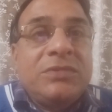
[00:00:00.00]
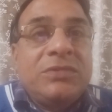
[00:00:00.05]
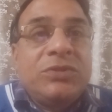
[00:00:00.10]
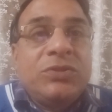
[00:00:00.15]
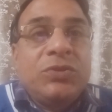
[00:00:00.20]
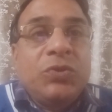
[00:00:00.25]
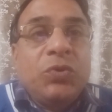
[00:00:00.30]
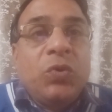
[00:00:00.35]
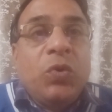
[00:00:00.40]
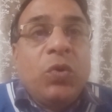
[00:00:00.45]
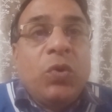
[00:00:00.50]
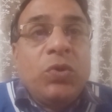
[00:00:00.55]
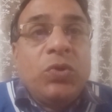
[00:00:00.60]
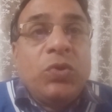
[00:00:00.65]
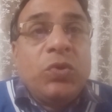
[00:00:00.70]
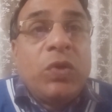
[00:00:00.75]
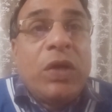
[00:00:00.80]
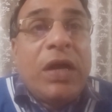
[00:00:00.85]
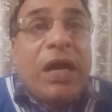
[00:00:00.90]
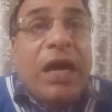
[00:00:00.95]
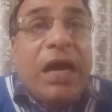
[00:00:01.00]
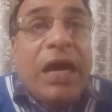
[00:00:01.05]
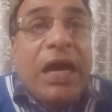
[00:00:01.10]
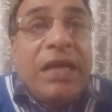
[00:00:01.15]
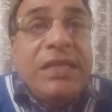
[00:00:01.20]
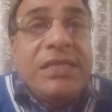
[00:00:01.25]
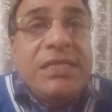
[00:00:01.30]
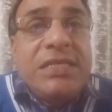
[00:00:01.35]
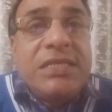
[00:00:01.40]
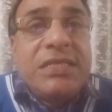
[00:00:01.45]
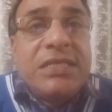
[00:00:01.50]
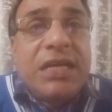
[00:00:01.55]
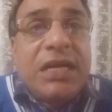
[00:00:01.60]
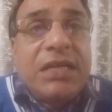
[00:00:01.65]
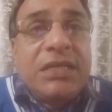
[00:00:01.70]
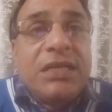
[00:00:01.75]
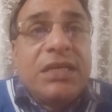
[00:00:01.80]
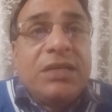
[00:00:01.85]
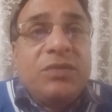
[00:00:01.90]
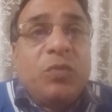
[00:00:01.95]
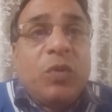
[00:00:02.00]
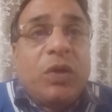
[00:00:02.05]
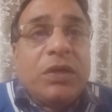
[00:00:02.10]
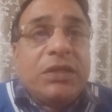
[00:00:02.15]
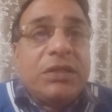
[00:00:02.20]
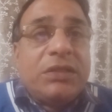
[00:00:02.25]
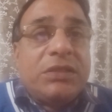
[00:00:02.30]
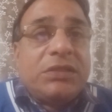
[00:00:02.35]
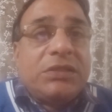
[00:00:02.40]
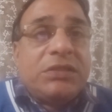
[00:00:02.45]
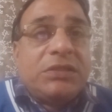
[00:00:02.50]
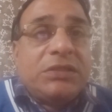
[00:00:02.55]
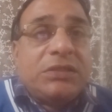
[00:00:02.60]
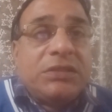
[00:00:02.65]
to go to uncharted waters.